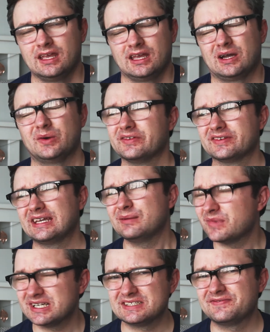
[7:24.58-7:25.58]
However, in
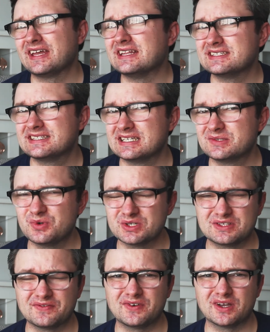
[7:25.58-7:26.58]
my defense, this was
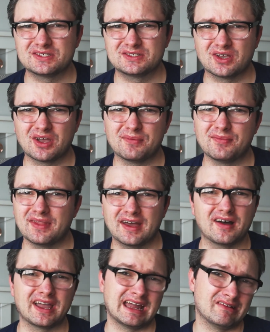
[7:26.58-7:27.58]
the first time that
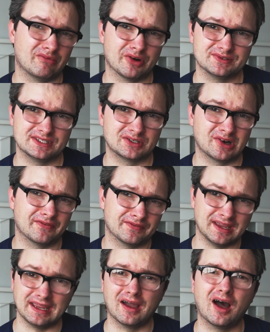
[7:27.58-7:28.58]
I had roasted
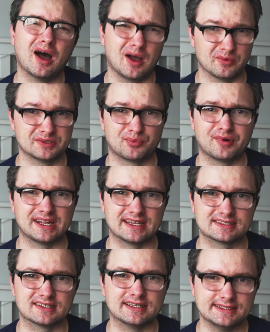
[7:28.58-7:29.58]
coffee. I was pretty
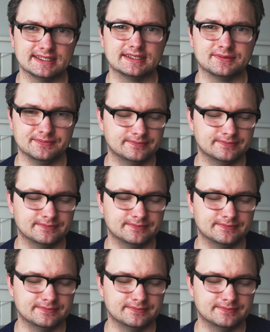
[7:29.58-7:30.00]
excited.